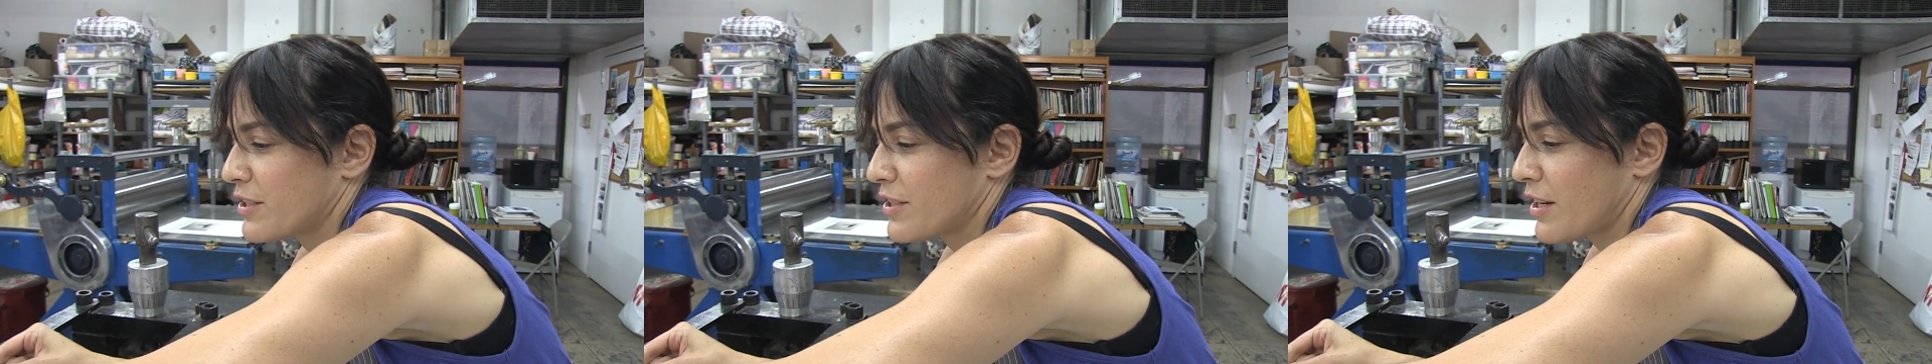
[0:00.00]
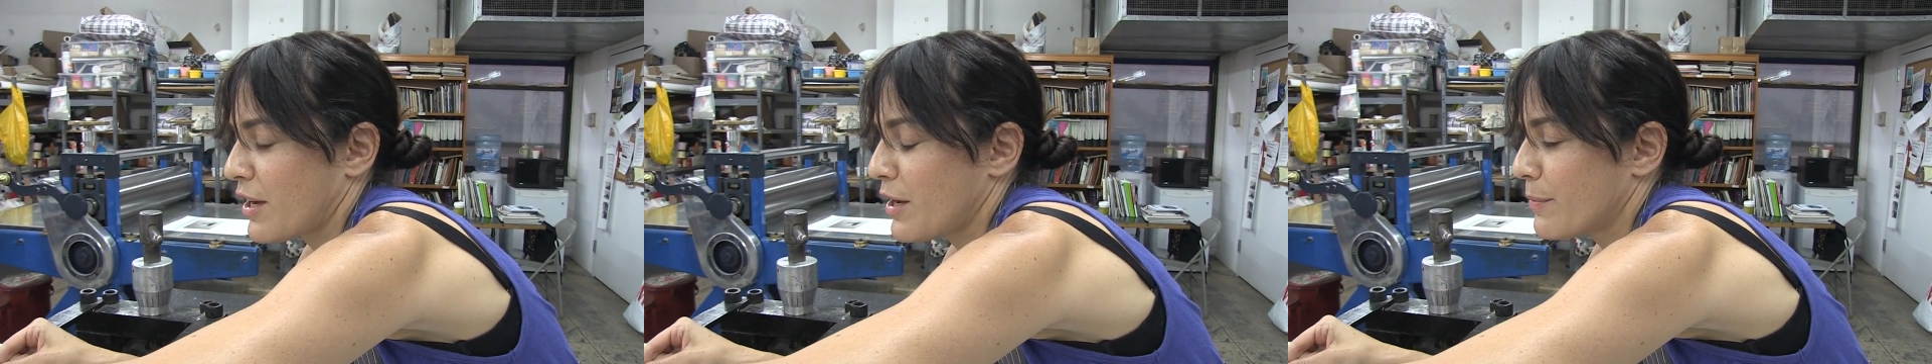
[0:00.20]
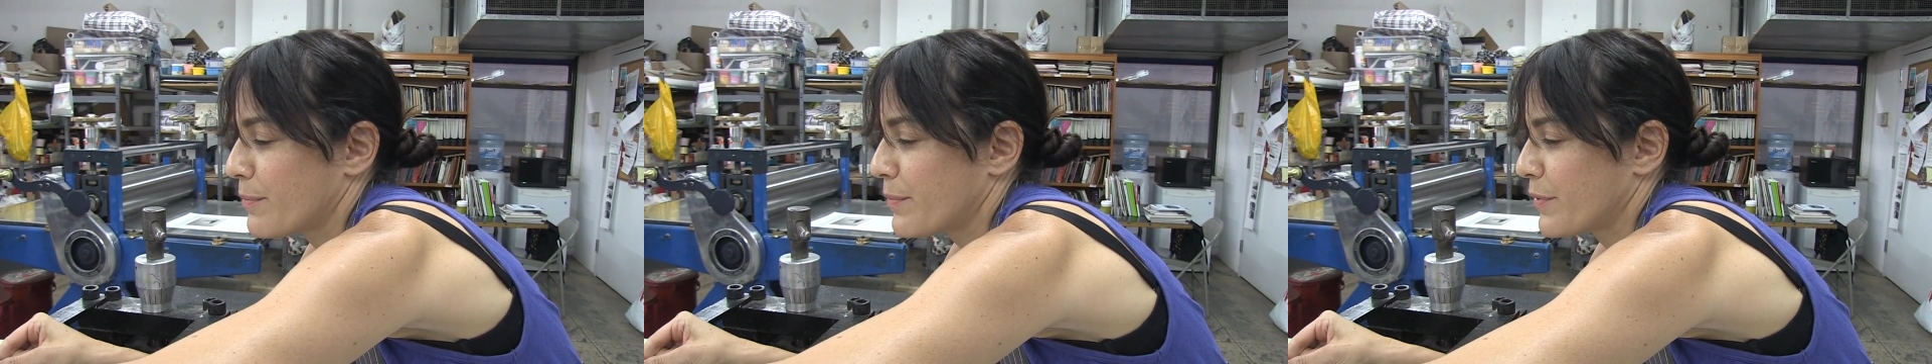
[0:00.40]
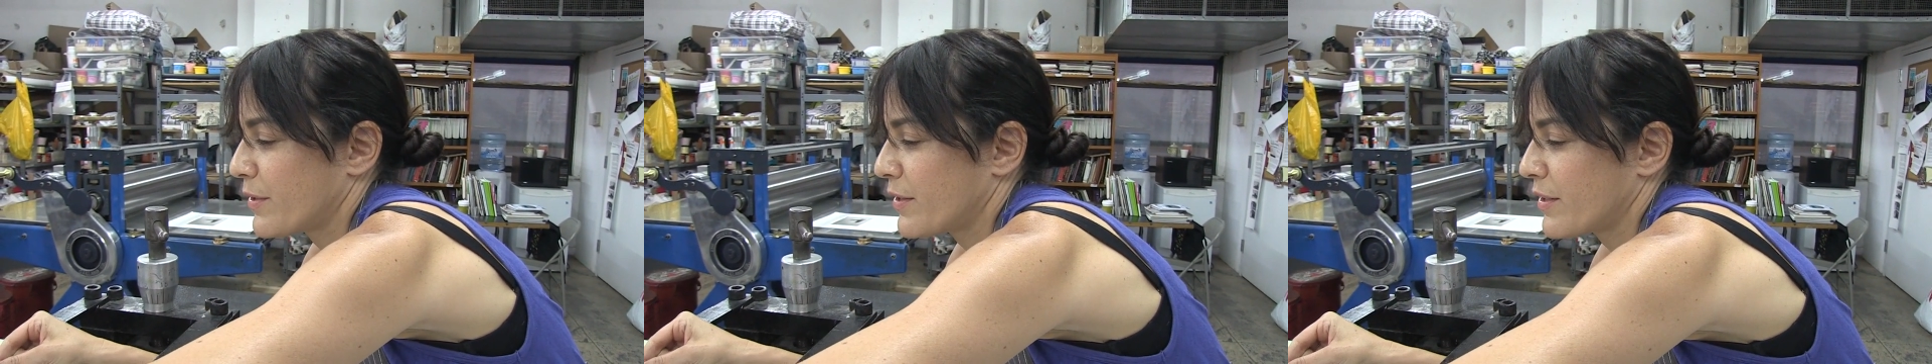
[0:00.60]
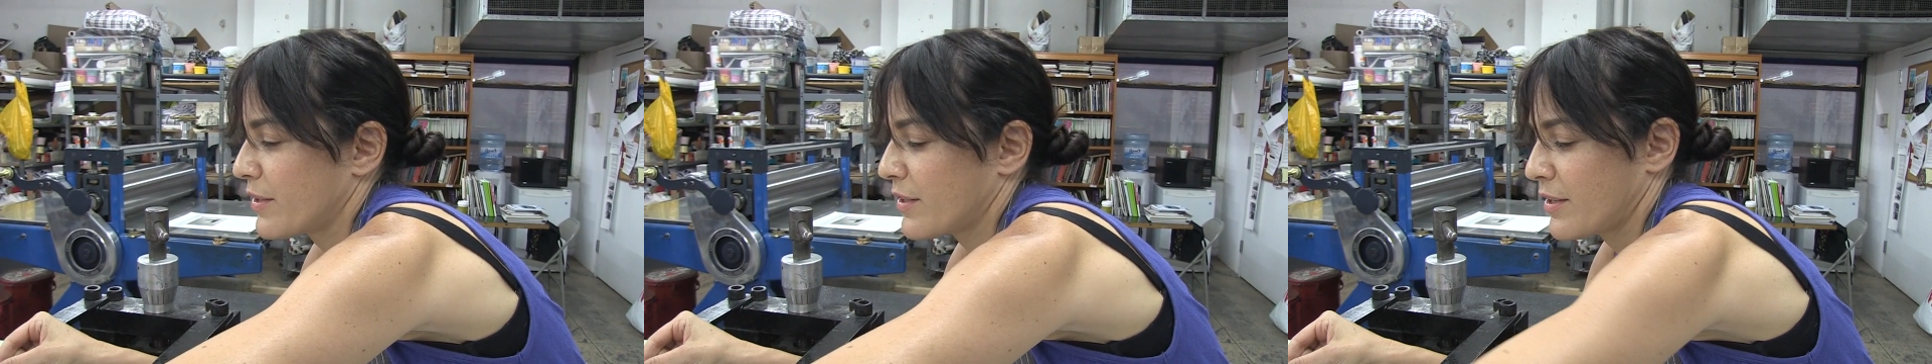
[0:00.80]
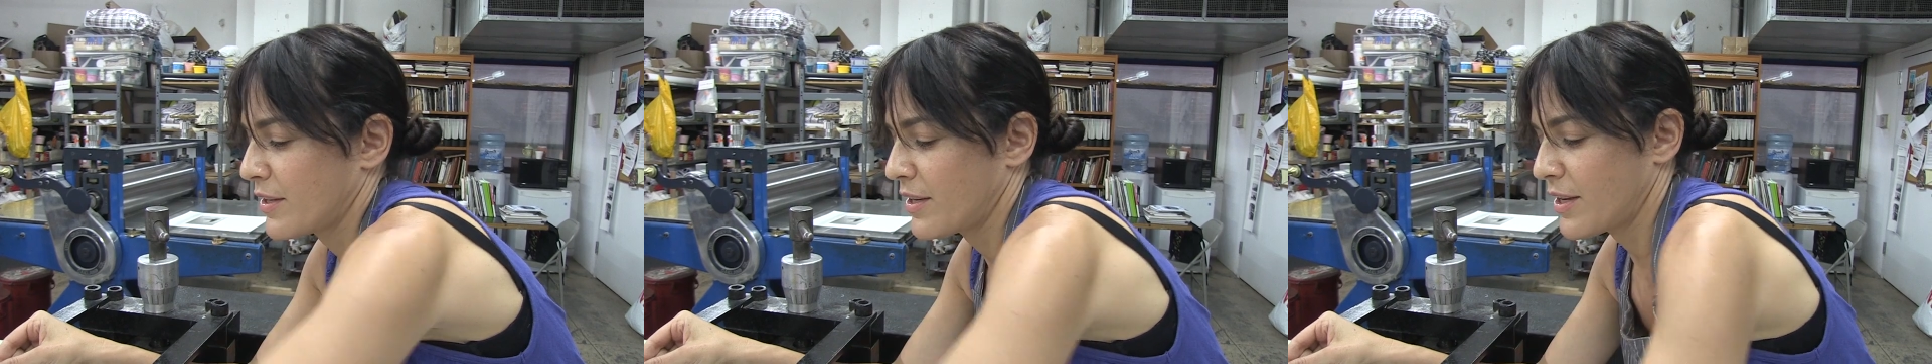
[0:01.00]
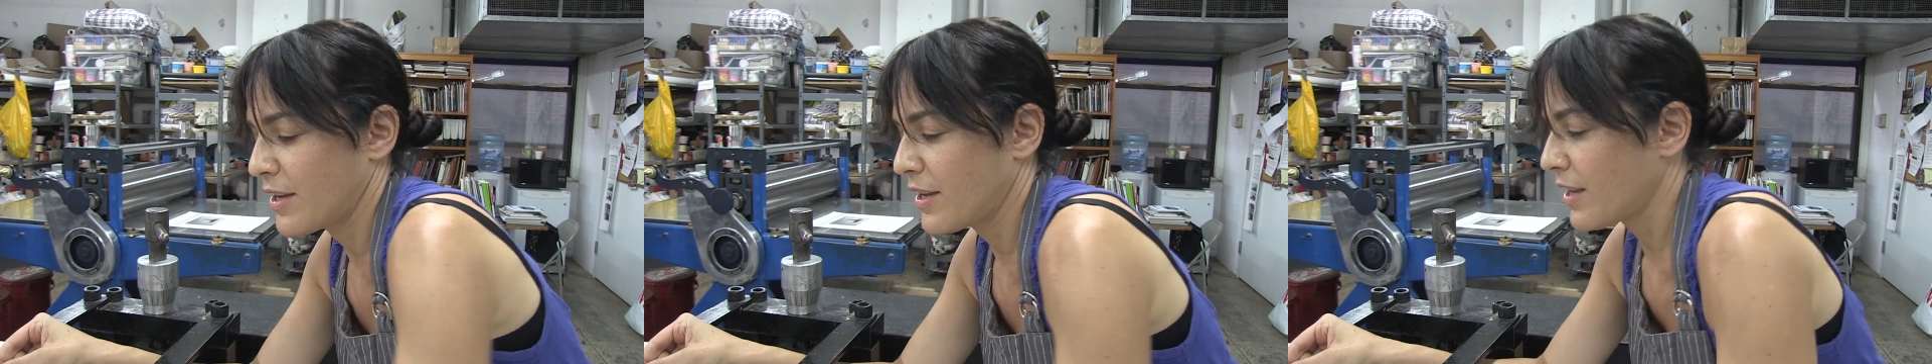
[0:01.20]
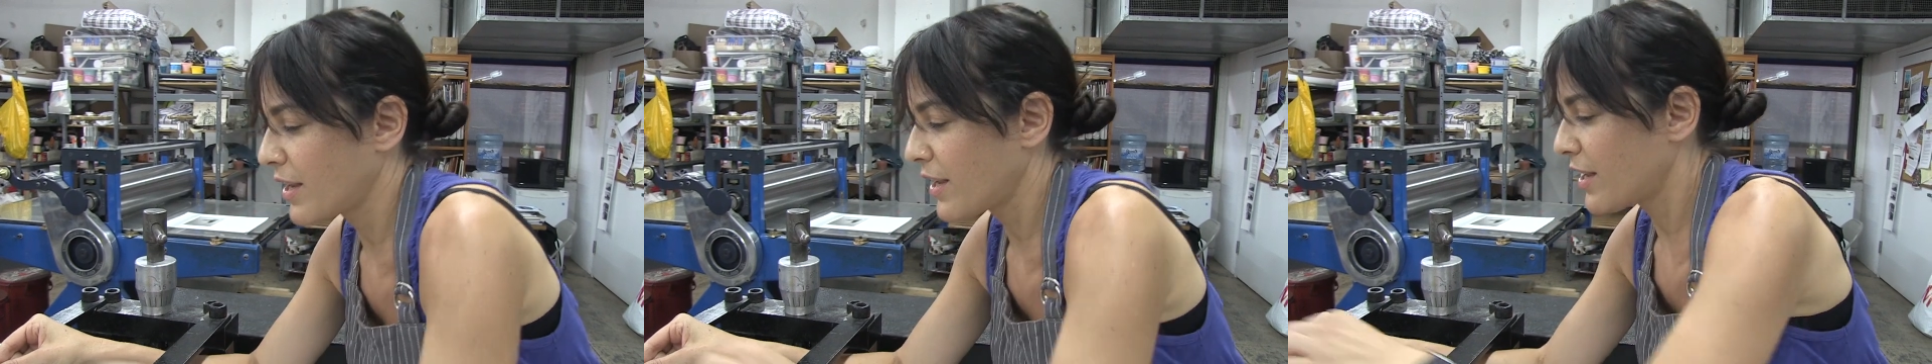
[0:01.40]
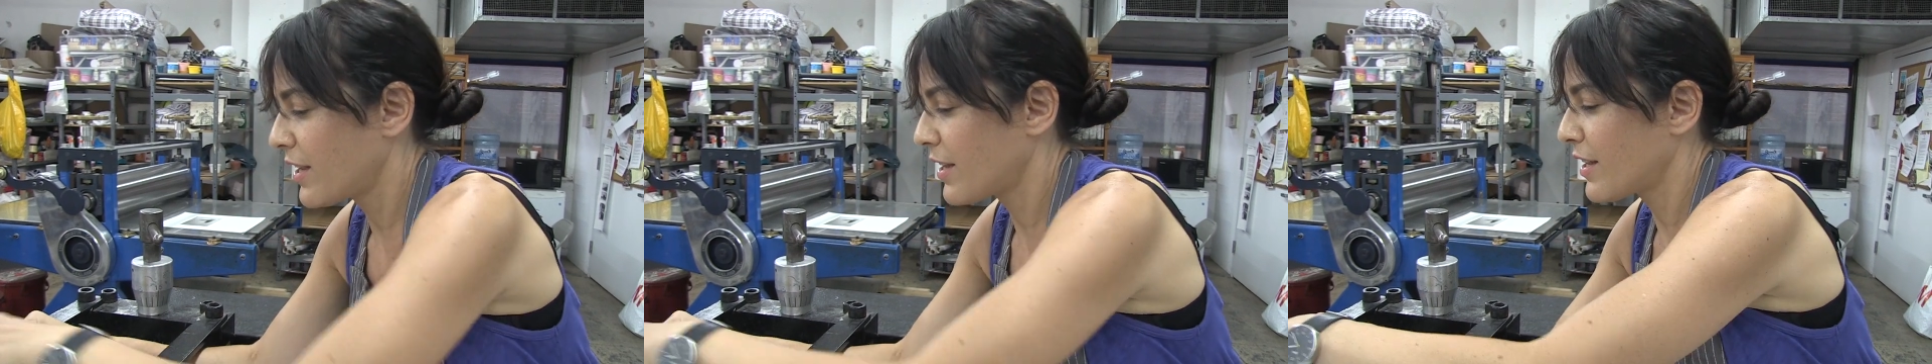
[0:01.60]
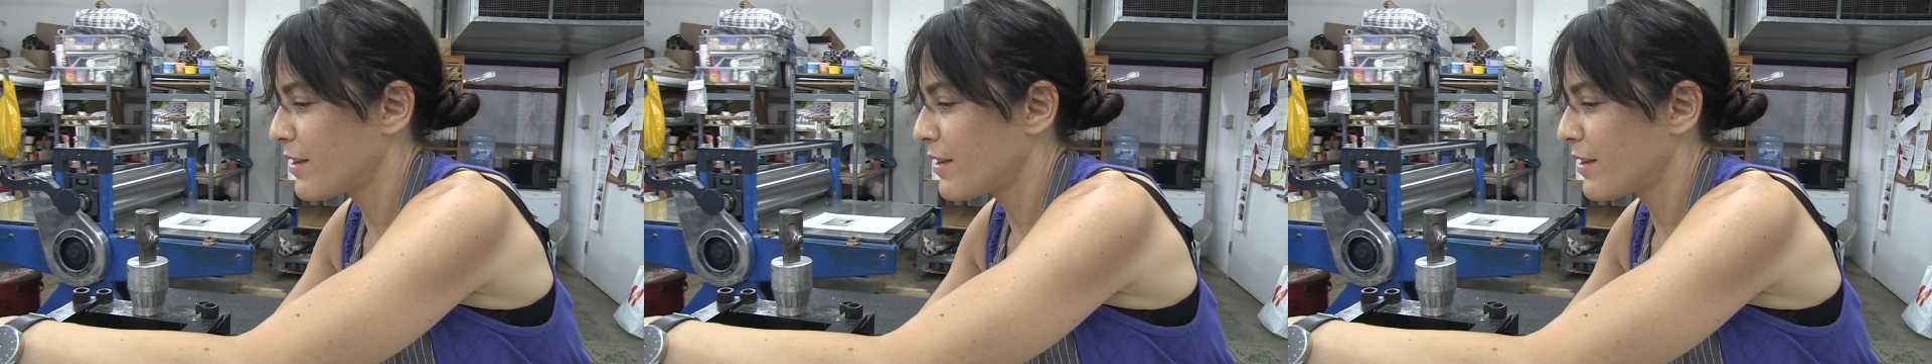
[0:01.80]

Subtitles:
shop, and